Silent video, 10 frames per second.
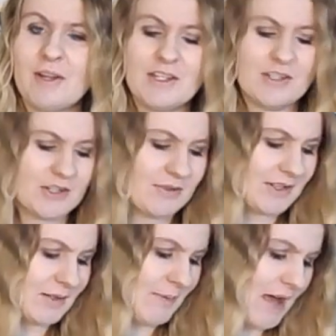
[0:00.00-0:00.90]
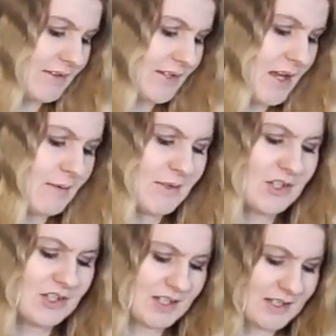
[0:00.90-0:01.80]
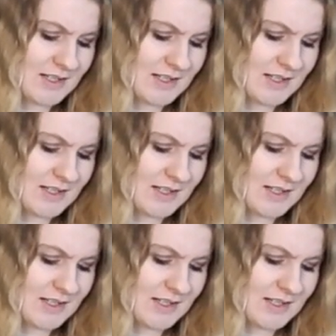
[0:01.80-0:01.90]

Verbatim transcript: into in their bathtub. It just sits